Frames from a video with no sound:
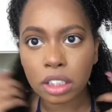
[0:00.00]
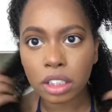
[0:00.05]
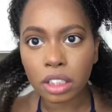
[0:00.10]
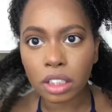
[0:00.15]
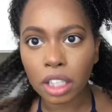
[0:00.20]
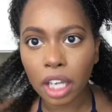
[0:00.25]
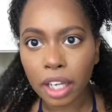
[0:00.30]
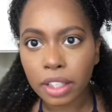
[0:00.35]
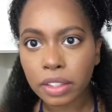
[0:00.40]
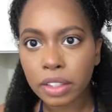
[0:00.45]

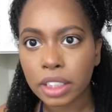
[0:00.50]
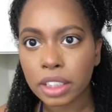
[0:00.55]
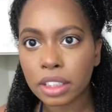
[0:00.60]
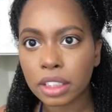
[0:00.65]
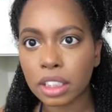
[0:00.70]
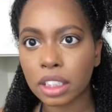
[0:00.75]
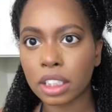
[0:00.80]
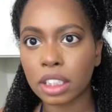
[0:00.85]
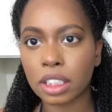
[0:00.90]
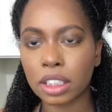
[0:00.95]
now you can
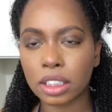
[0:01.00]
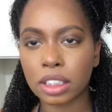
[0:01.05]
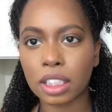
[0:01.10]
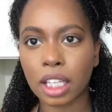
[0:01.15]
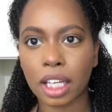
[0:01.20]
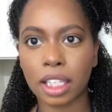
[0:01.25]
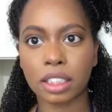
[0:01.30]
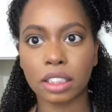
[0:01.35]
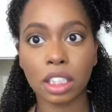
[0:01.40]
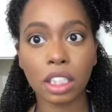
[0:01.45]
see that this
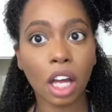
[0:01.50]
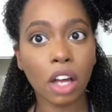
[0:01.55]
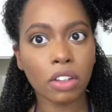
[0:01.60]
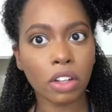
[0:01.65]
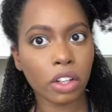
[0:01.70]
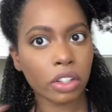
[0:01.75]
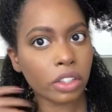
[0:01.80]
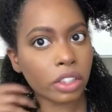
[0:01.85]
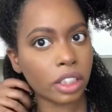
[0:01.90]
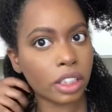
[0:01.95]
side is a lot
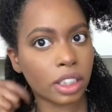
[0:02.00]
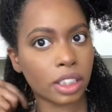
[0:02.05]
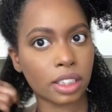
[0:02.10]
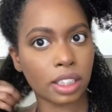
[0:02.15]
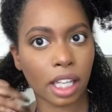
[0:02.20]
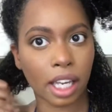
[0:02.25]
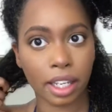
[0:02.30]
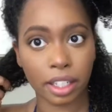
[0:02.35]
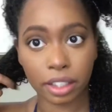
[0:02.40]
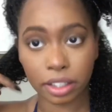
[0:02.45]
longer than this
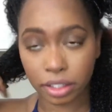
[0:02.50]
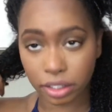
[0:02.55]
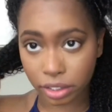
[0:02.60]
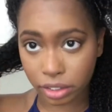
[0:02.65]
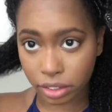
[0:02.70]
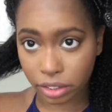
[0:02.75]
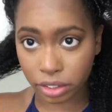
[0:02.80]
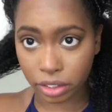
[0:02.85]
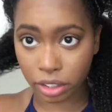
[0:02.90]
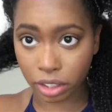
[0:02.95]
side.
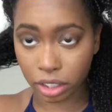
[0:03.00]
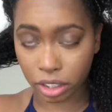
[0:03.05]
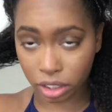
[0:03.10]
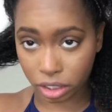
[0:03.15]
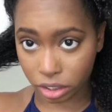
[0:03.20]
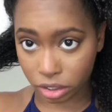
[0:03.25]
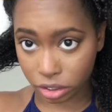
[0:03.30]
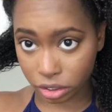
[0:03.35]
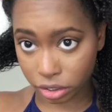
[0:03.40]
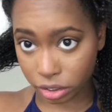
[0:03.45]

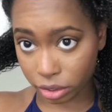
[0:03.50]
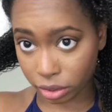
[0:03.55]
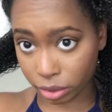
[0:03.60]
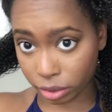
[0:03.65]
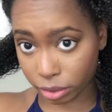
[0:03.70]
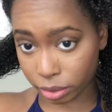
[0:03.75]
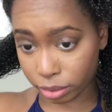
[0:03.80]
So